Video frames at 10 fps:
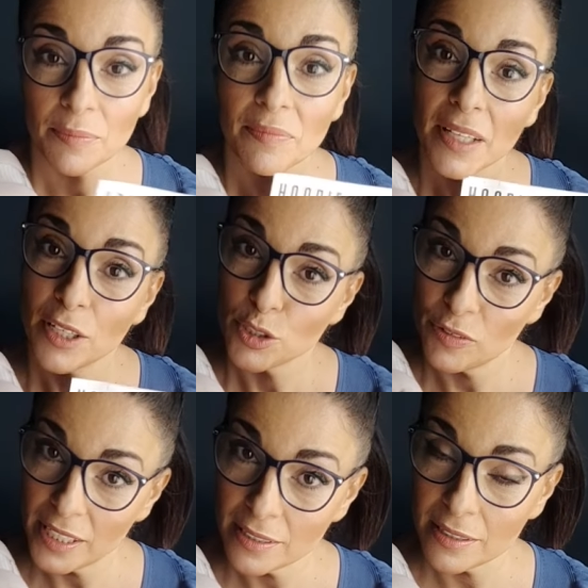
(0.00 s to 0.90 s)
and I'm going
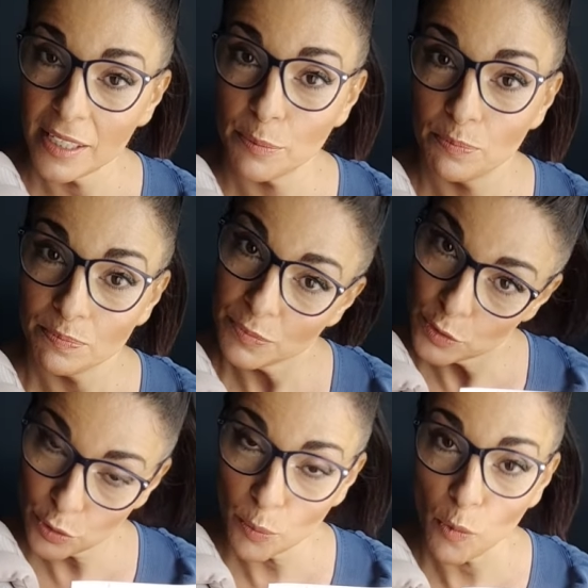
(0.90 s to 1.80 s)
to show you how
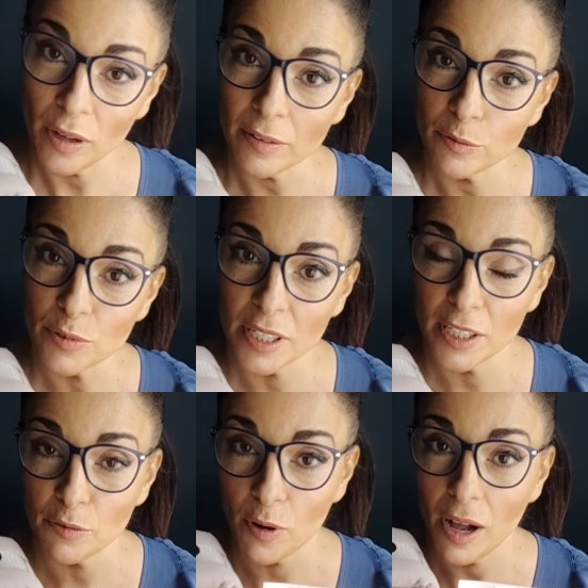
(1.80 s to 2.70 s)
easy it is to put
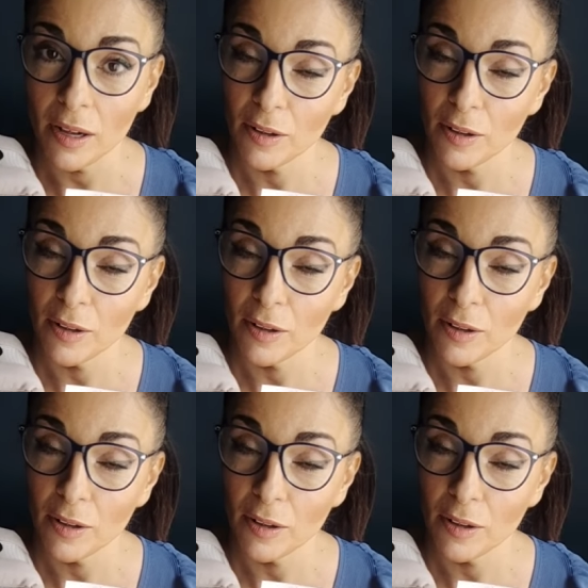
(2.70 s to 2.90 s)
it on.